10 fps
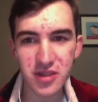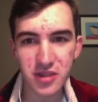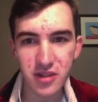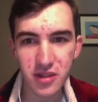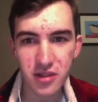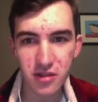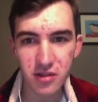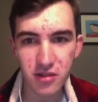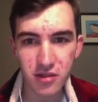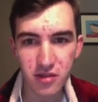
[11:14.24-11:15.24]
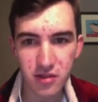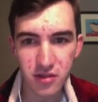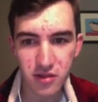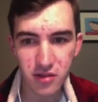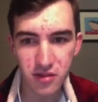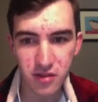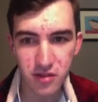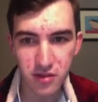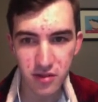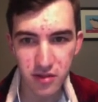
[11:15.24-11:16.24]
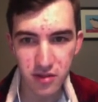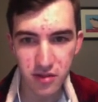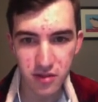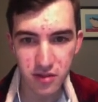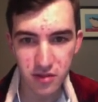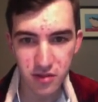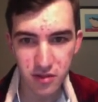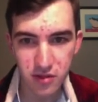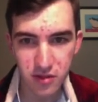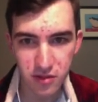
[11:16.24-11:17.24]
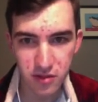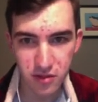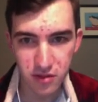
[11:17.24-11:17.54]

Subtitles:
(silent)